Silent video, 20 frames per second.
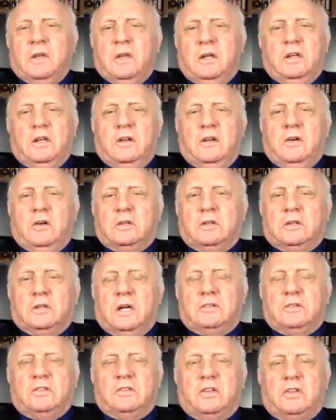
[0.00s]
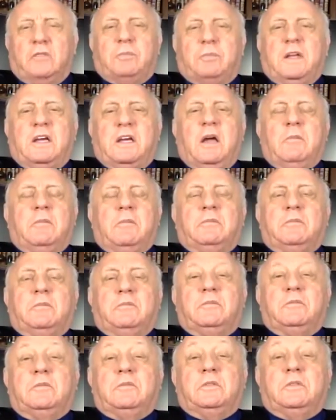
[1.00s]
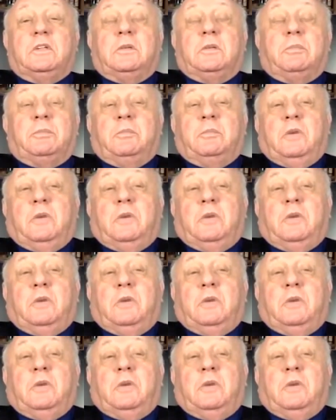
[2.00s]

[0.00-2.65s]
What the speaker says: it just became what